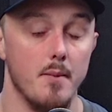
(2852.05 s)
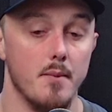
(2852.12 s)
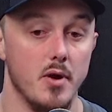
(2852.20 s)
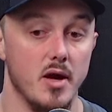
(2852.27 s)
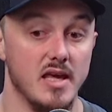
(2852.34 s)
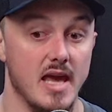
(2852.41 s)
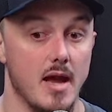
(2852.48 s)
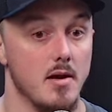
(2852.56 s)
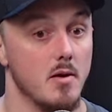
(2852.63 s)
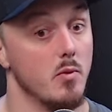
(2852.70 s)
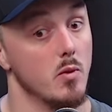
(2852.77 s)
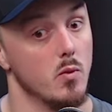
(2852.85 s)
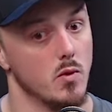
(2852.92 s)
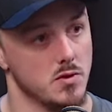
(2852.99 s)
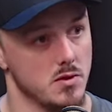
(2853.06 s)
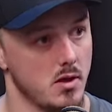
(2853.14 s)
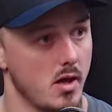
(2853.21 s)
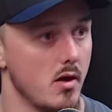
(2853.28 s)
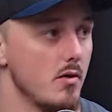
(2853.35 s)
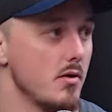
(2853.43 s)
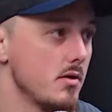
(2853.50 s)
But again, we water
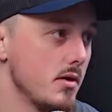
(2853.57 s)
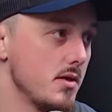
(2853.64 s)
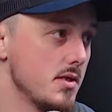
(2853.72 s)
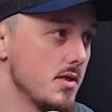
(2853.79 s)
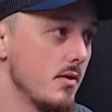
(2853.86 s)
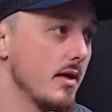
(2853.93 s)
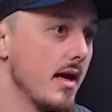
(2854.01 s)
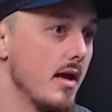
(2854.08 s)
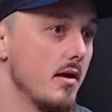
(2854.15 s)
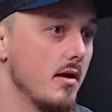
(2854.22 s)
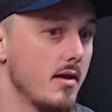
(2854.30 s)
load. And so again,